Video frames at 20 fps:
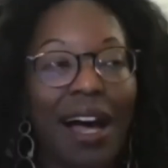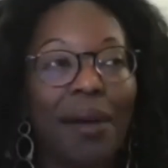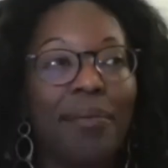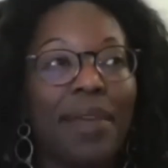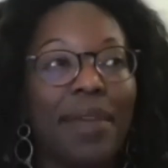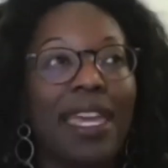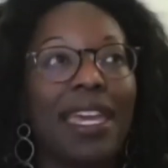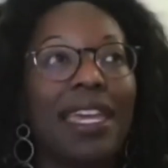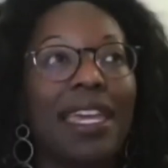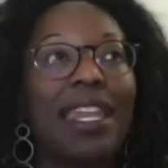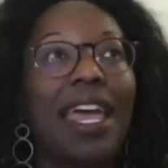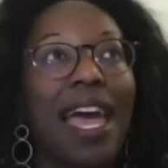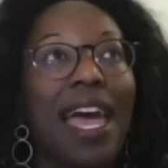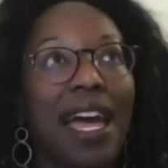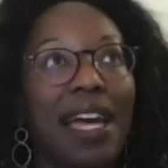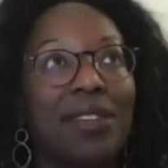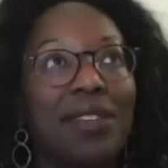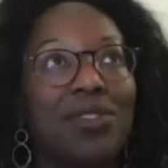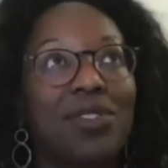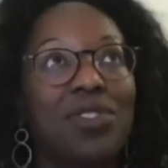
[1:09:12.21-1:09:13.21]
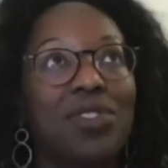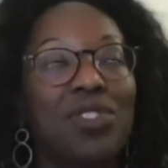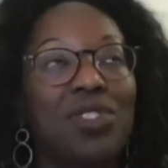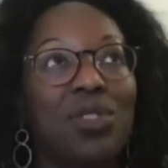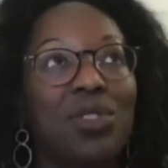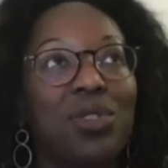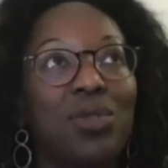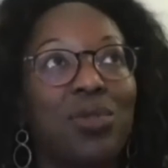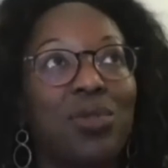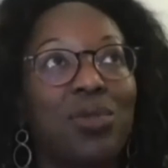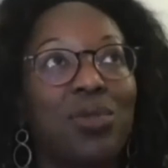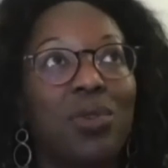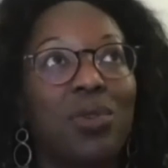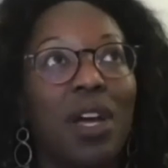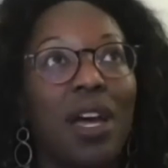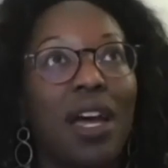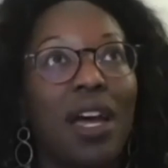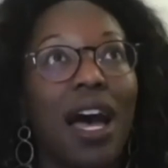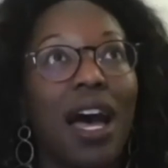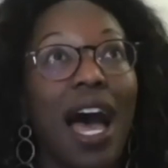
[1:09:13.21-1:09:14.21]
It has to,
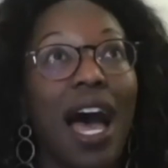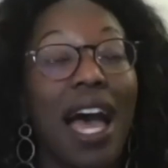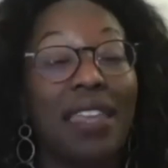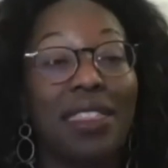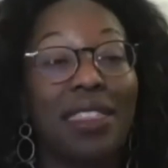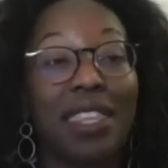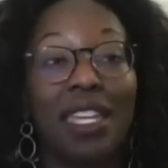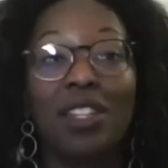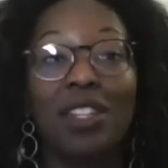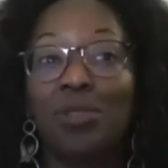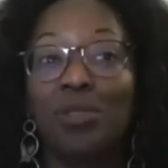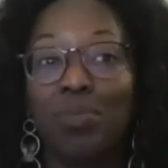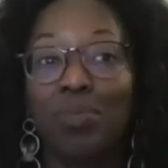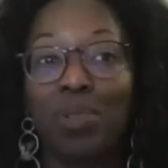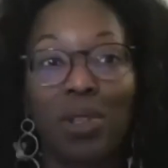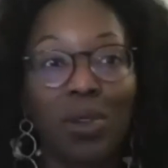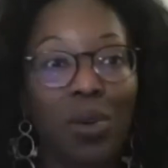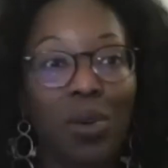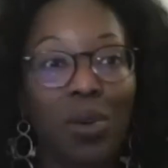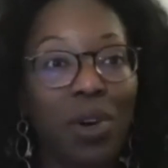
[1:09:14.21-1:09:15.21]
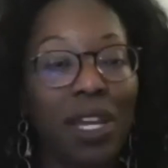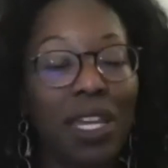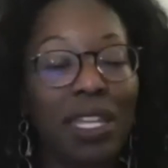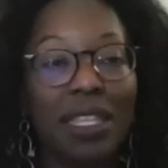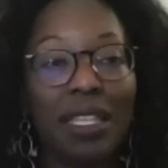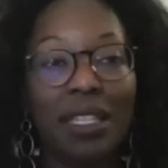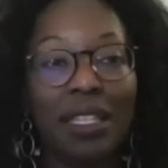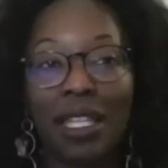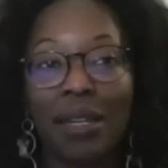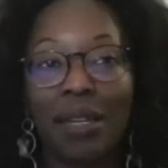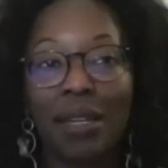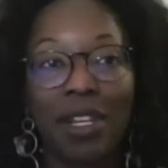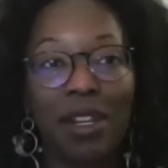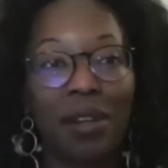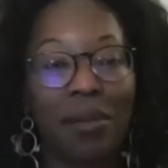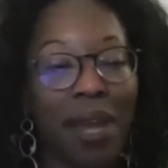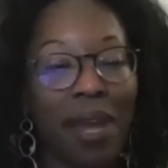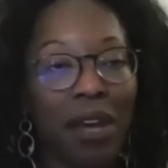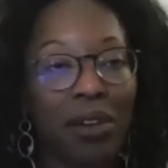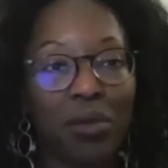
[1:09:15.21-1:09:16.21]
I think, deploy the limited
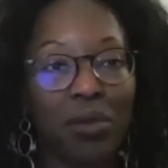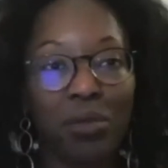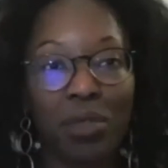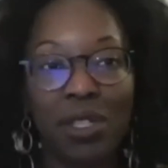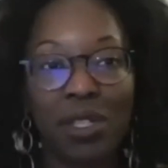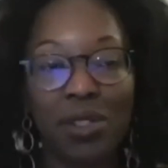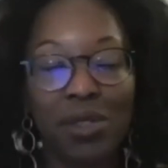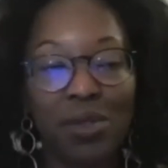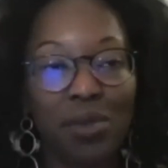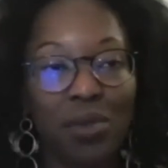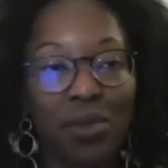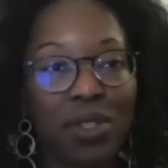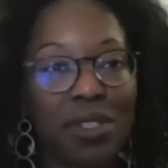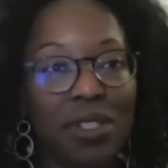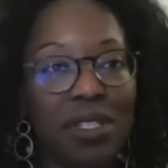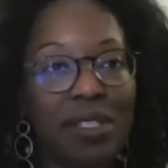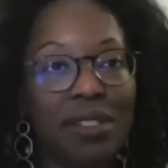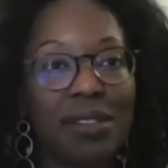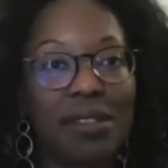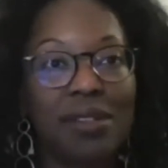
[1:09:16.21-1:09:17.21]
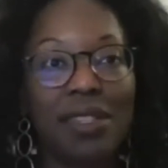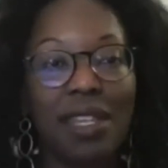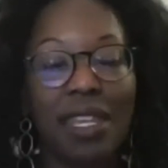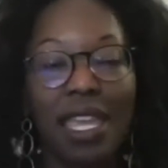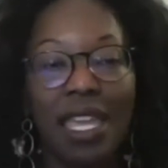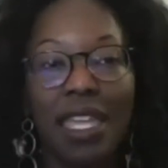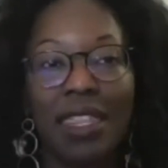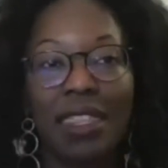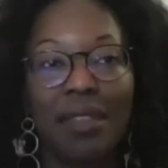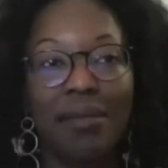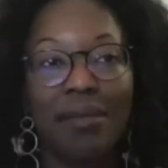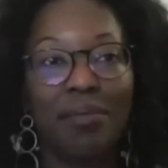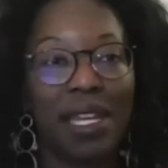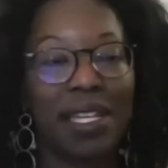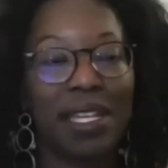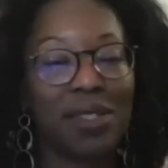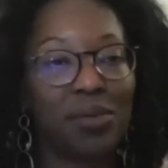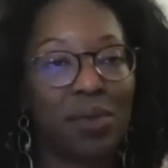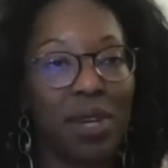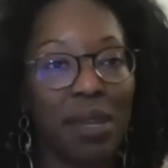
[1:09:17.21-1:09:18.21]
amount of resources in the
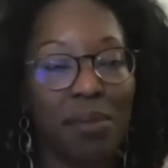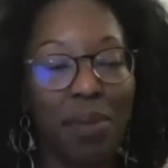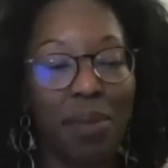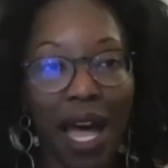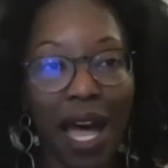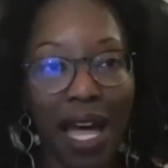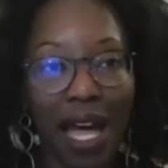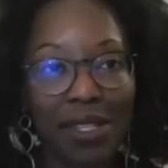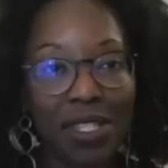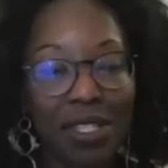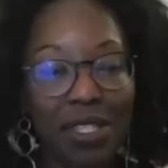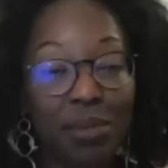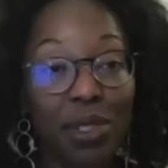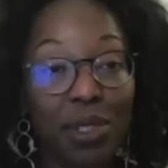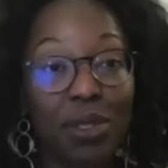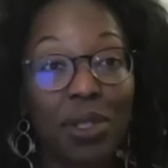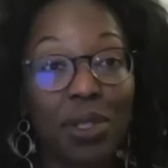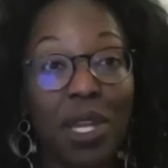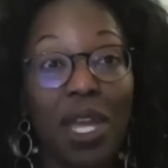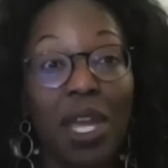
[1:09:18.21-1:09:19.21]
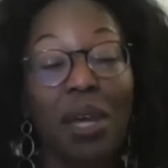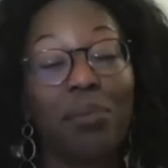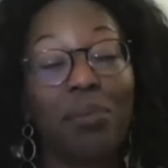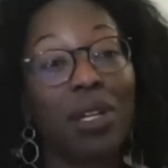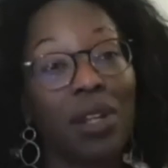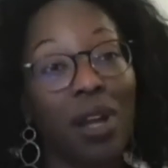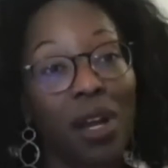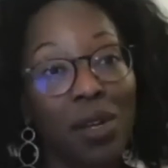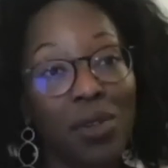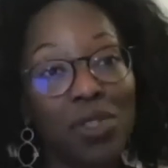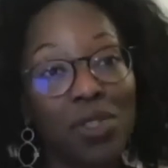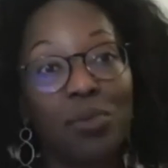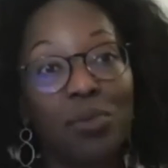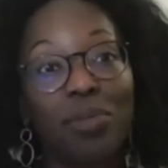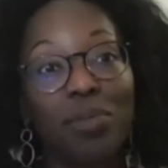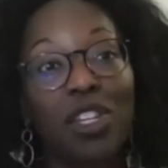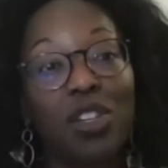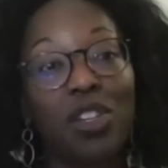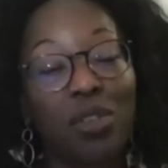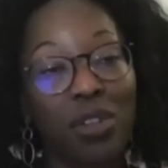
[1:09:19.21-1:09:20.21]
best way possible, but also
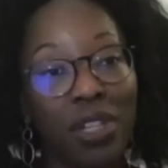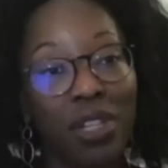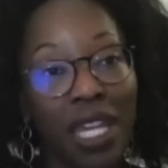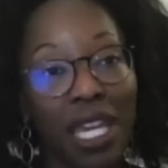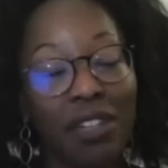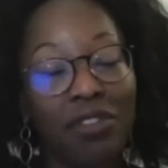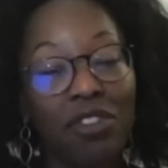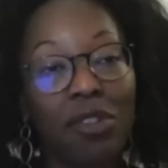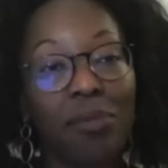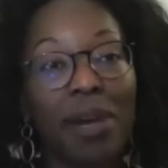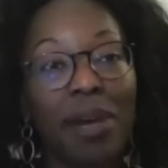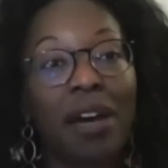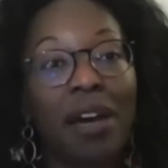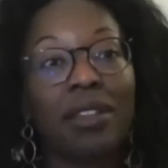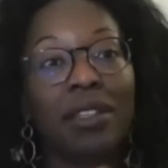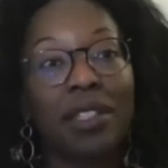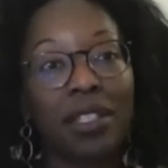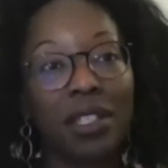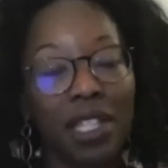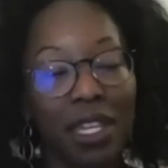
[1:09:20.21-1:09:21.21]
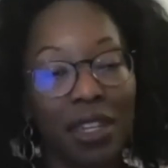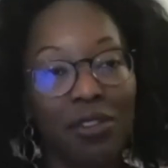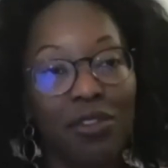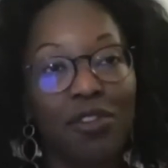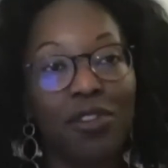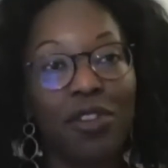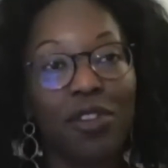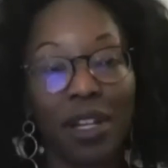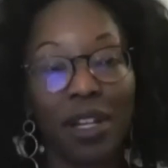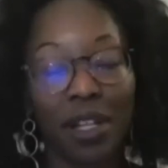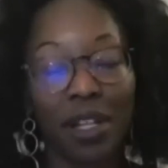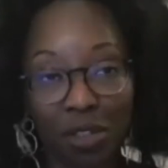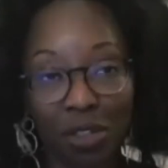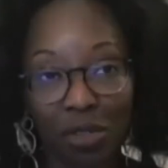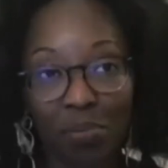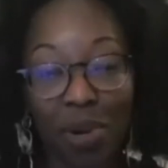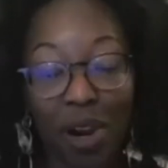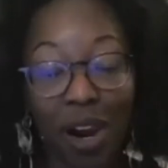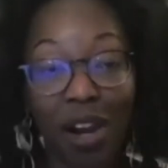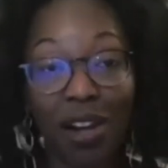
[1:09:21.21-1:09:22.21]
be creative about looking for other
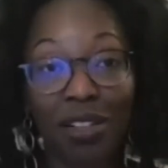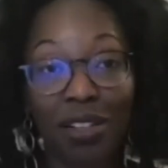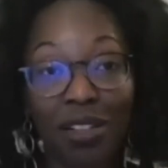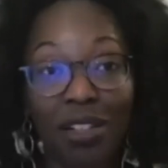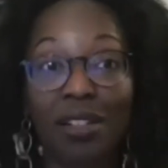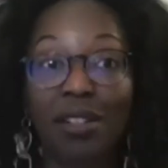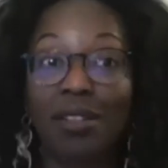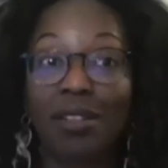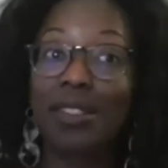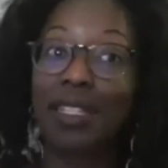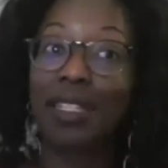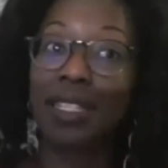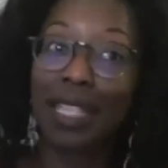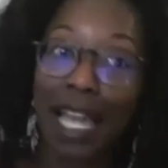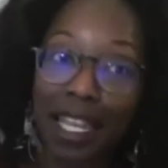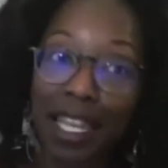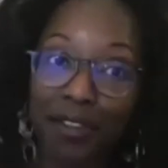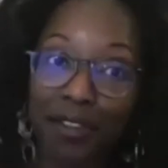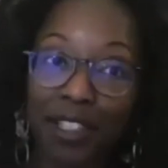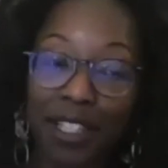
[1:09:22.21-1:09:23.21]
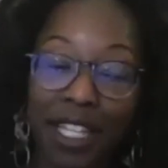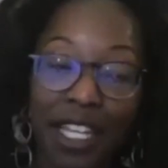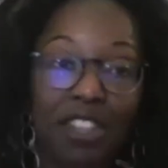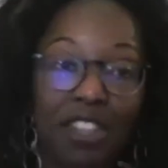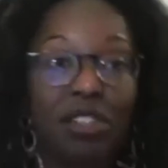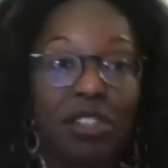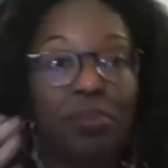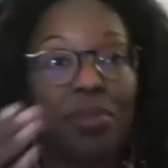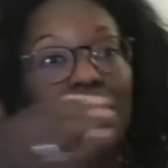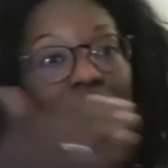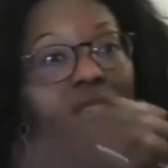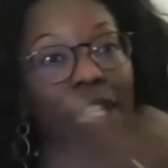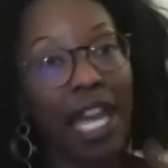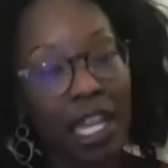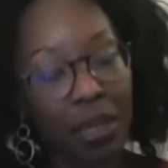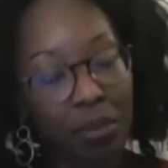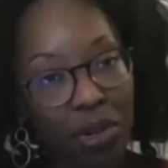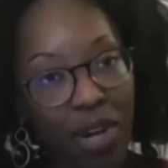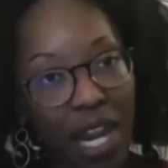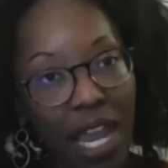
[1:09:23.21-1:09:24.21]
partners like philanthropy,
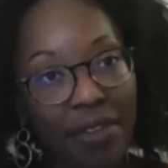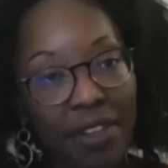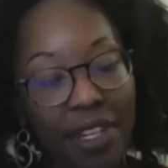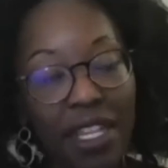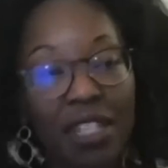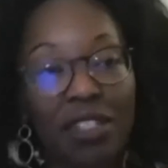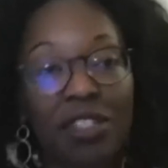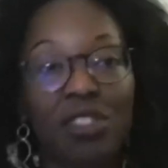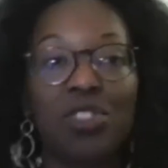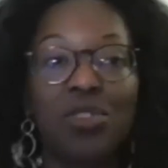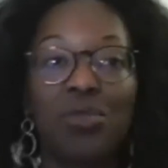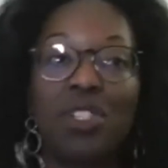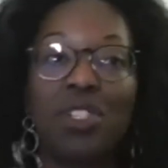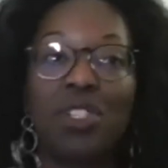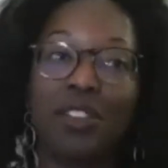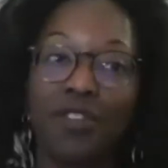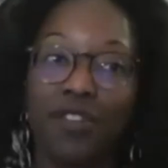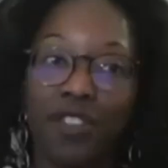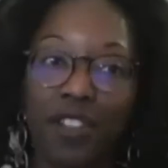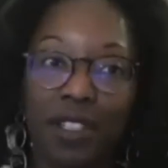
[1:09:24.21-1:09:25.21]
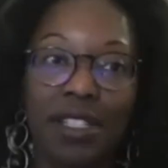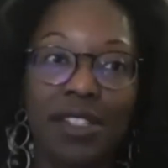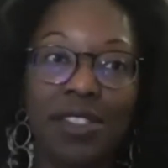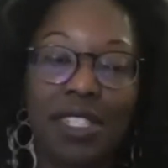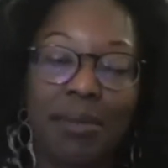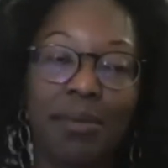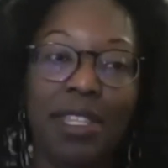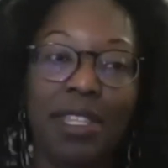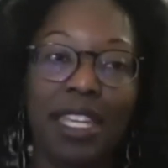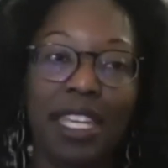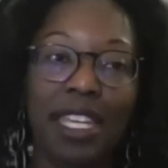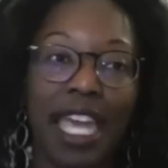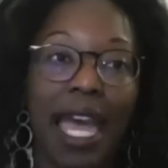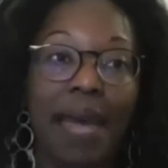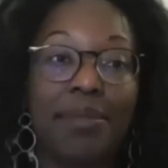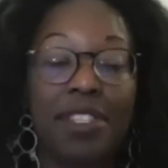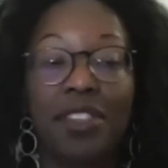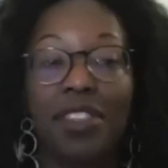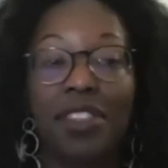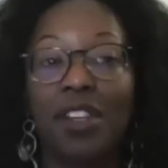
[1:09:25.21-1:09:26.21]
like private industry, to fill in some of the
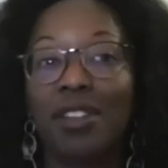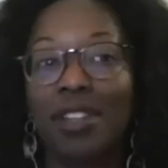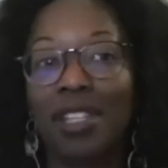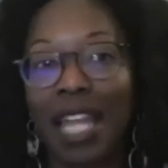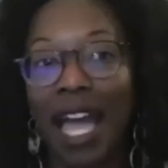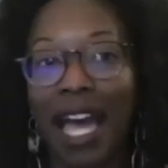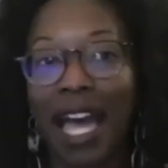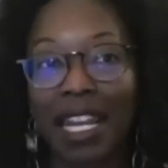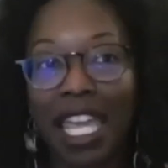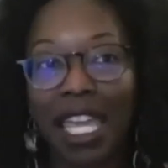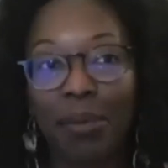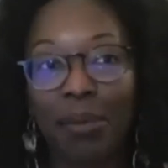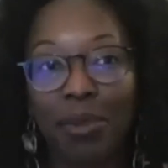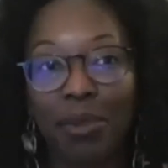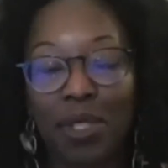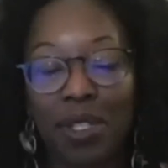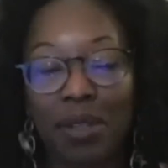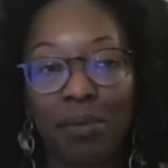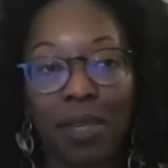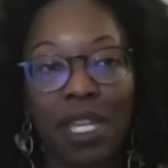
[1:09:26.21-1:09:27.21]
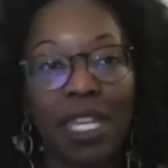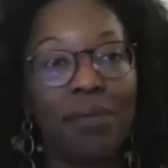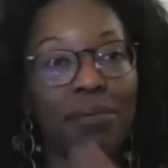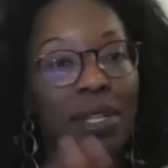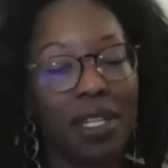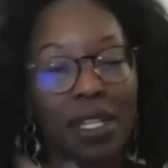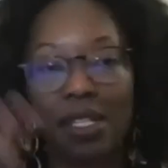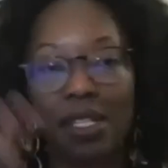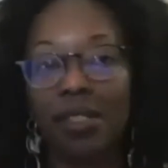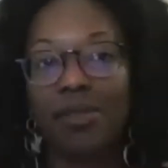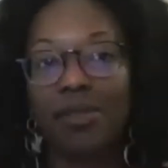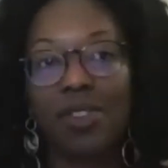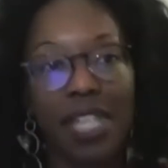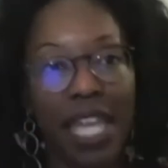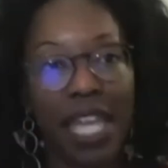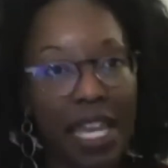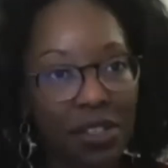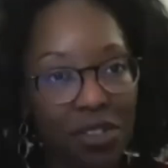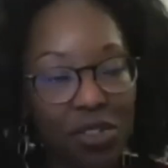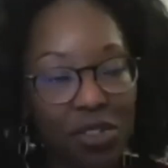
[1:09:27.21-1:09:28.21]
gaps that they're not able to meet because of
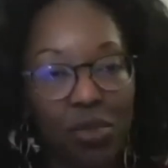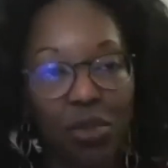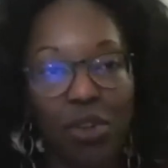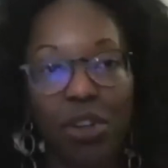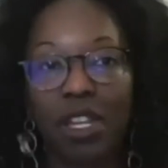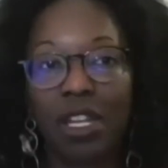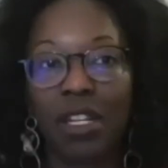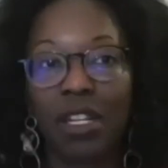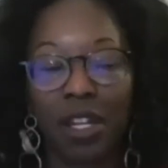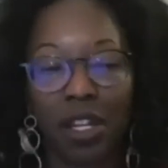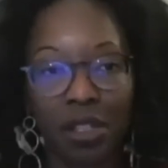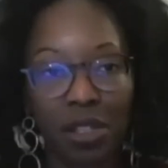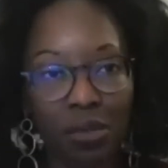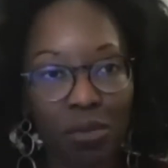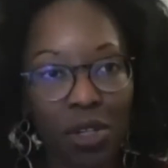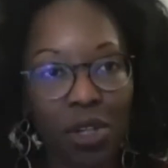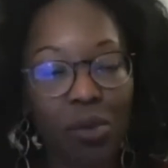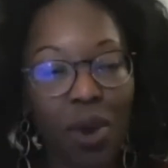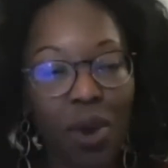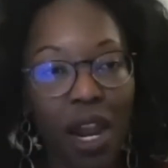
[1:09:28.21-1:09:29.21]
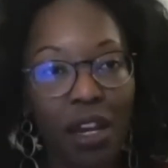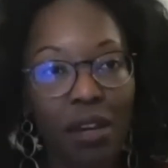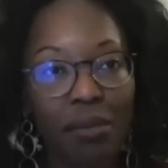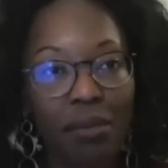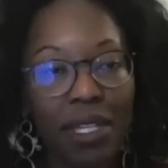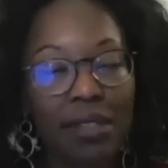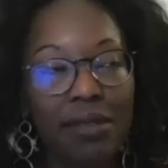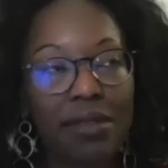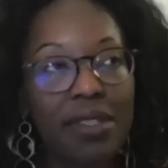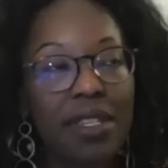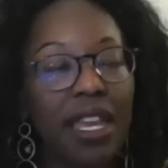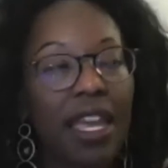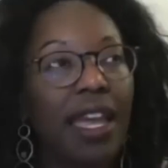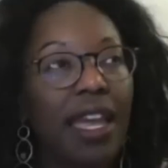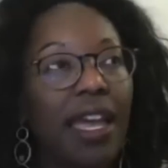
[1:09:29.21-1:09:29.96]
statutory and other requirements.